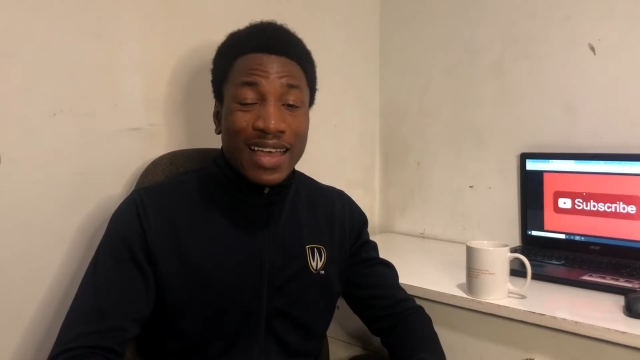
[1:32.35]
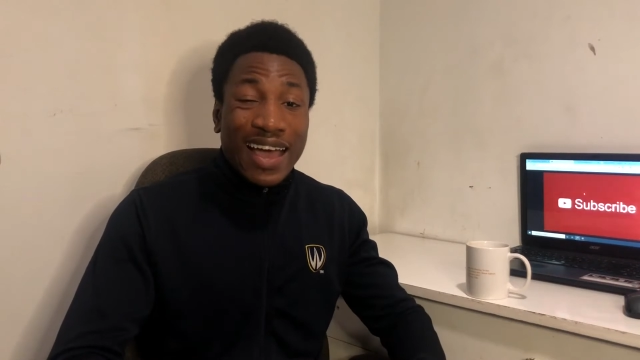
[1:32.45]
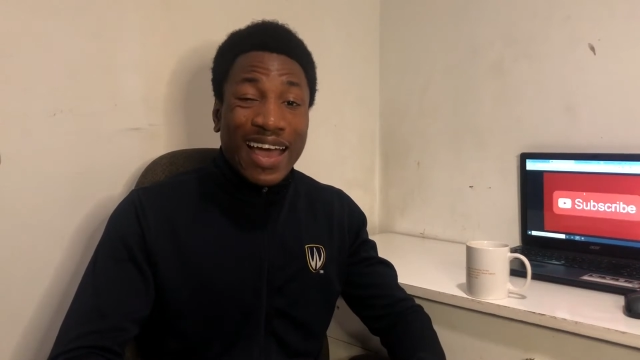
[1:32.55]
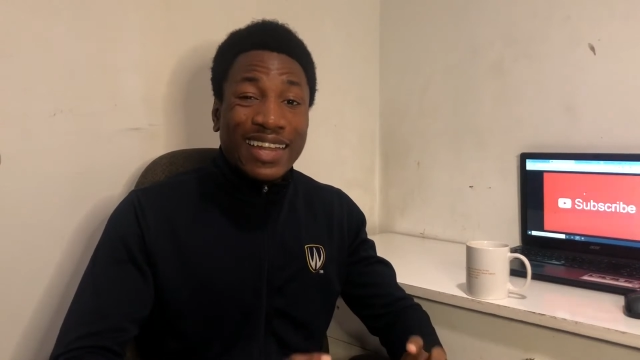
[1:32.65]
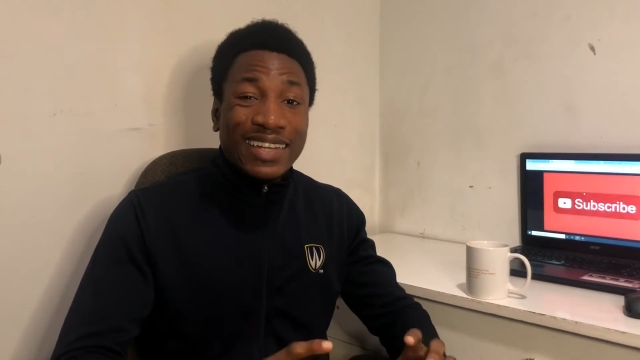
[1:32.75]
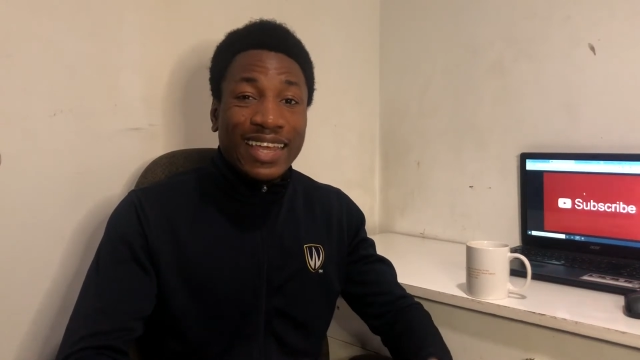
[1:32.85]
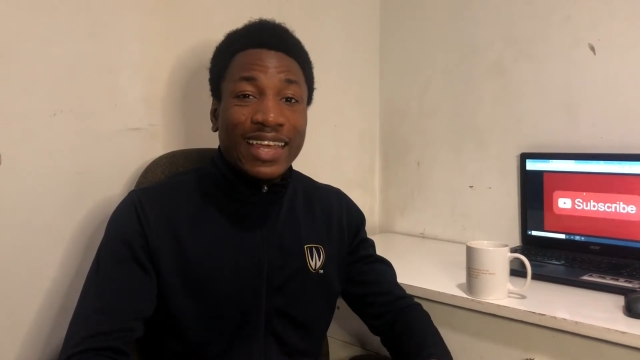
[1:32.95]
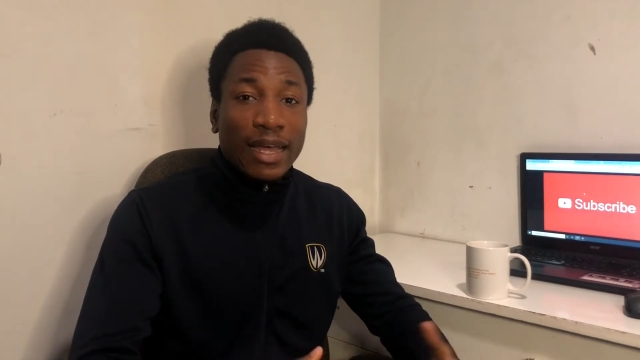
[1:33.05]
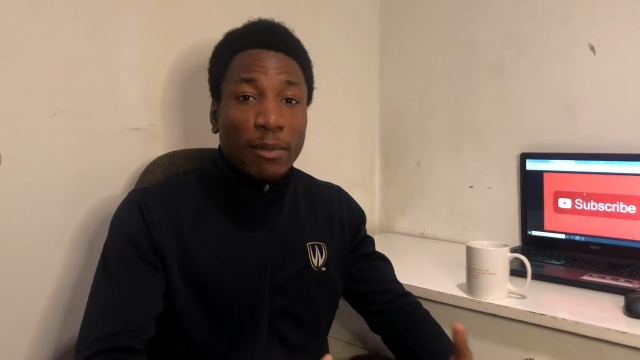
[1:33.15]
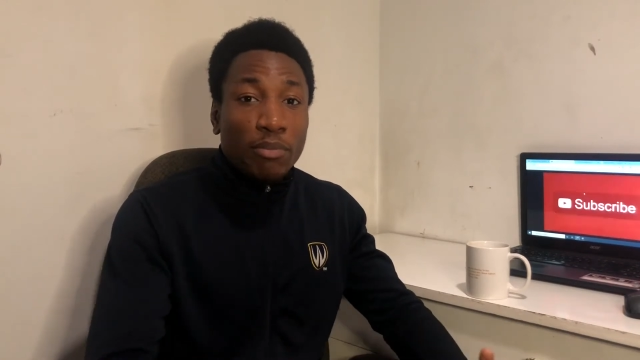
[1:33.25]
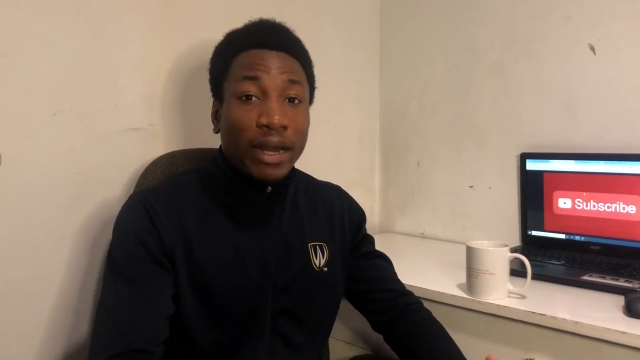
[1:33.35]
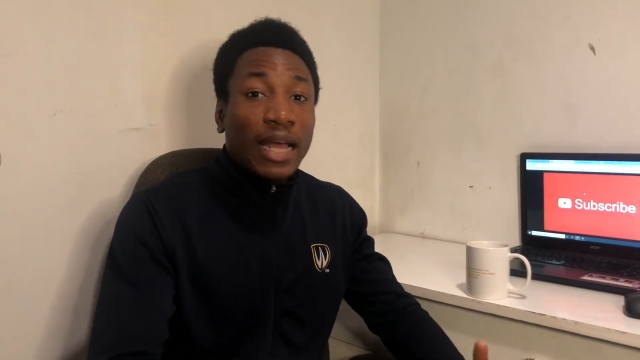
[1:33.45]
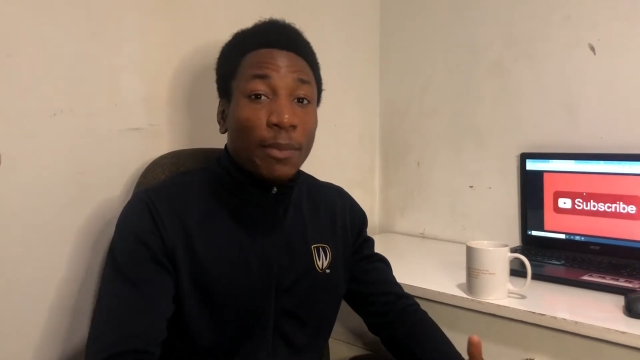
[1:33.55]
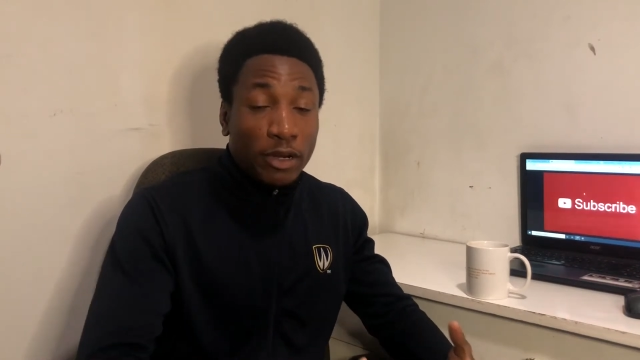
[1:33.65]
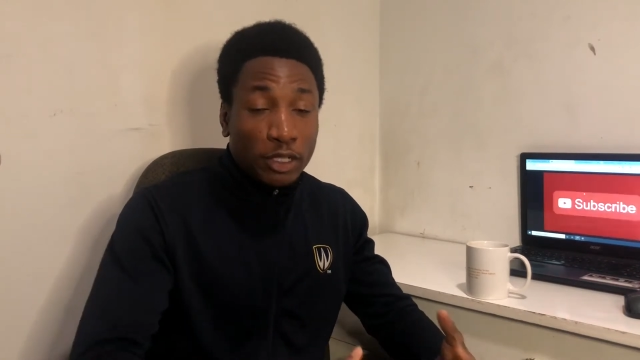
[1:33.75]
and then bring that
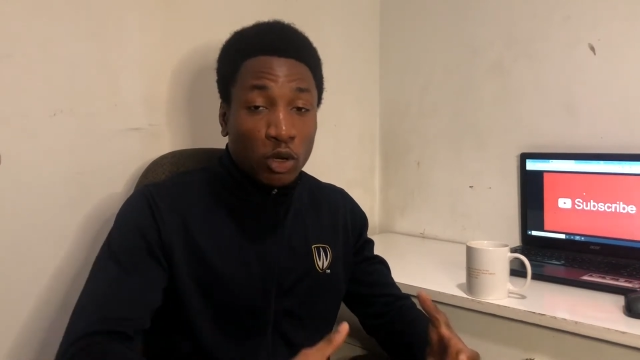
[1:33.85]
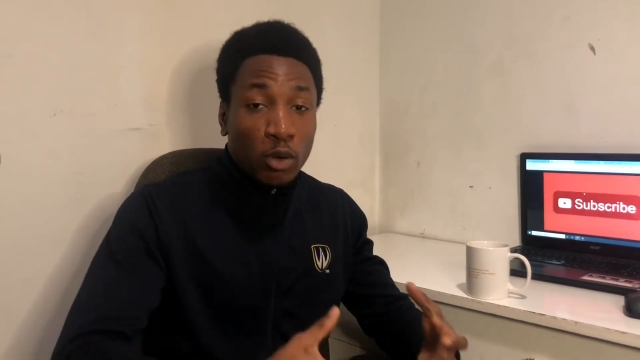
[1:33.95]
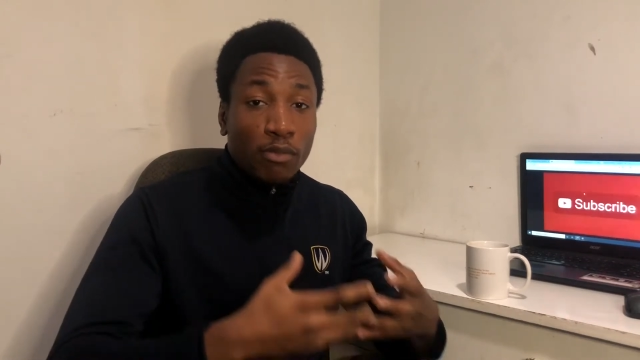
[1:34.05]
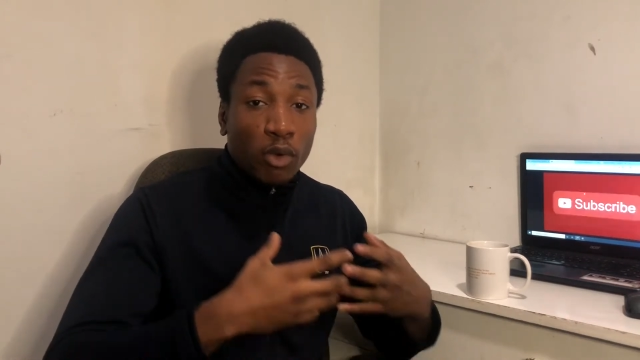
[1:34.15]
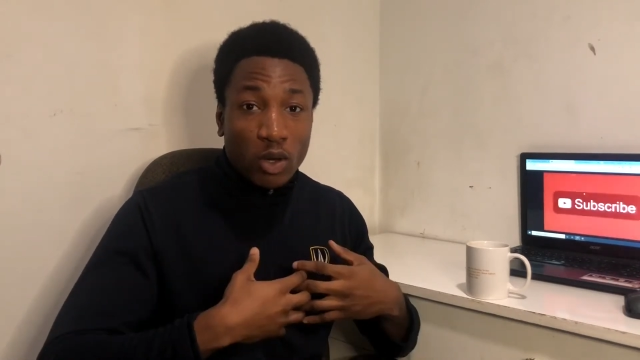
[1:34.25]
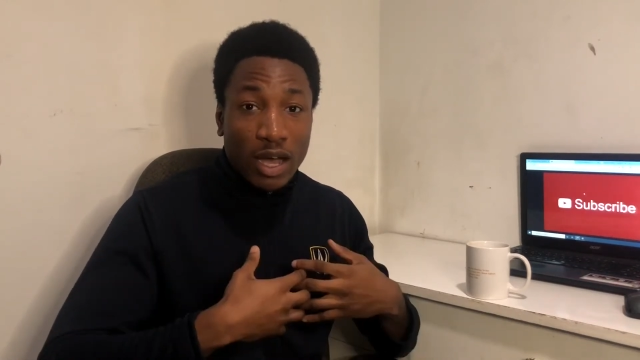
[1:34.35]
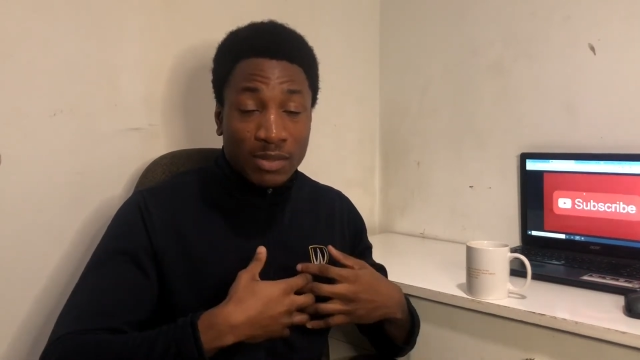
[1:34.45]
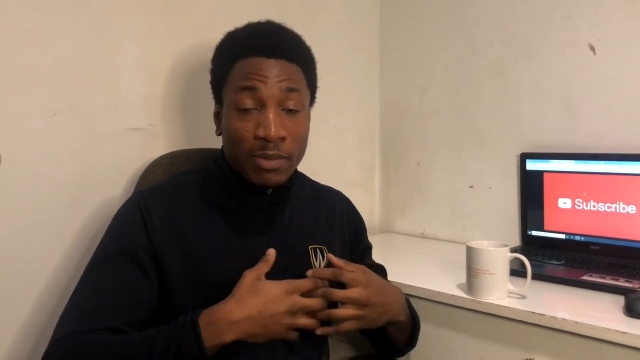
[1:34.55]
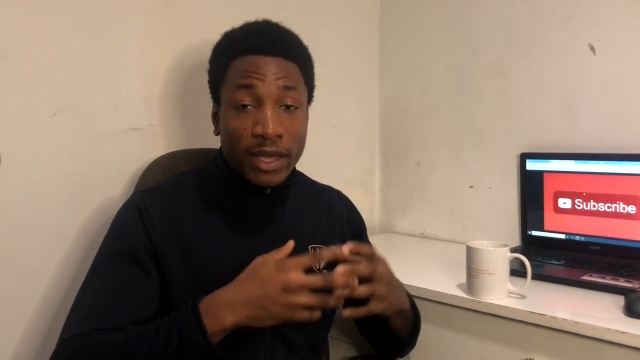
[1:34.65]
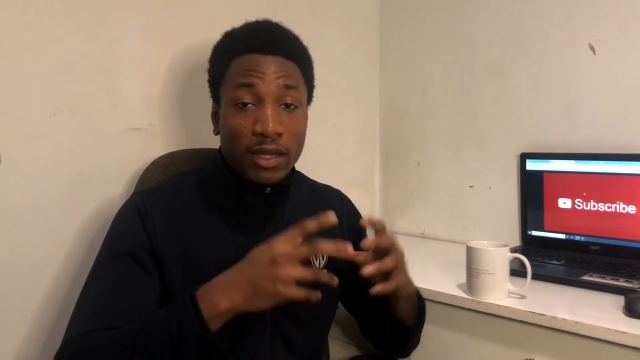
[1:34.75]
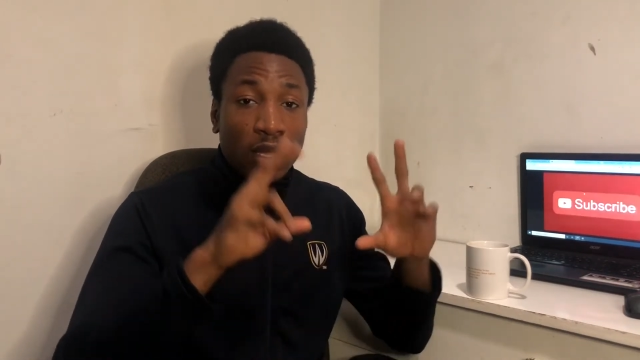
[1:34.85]
person on board as my